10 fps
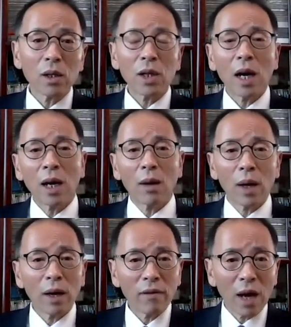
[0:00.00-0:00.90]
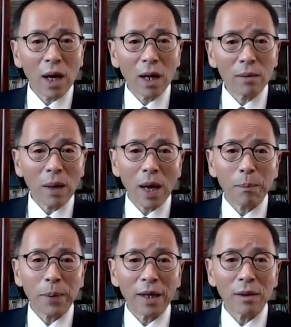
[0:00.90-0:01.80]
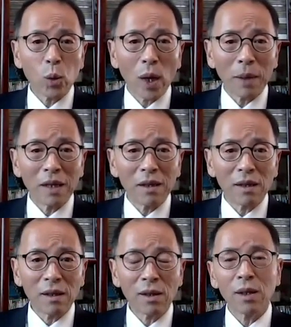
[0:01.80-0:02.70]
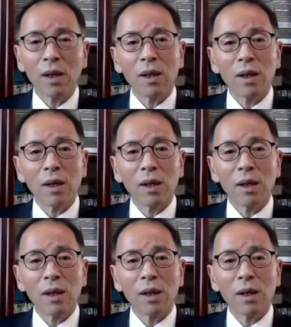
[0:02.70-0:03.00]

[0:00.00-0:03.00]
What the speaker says: in Shanghai, we have maybe 1 billion square meters.